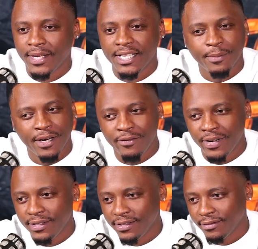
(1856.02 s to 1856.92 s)
That's my
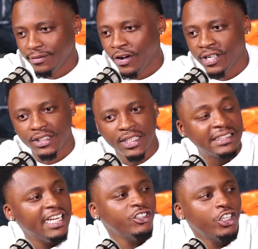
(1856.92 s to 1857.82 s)
advice. Honestly,
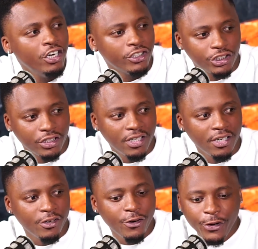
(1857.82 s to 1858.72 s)
it's like church.
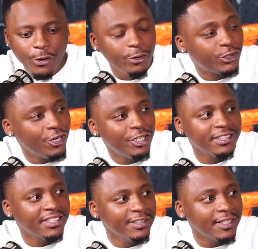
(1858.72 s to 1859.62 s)
You know, you go to church
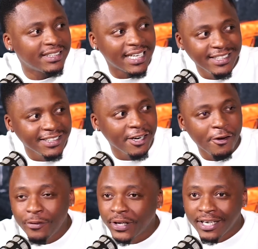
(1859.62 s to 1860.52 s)
and things start changing. Now
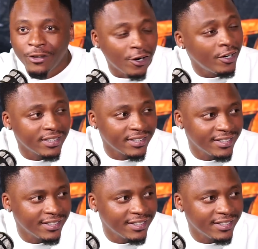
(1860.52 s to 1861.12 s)
you forget God.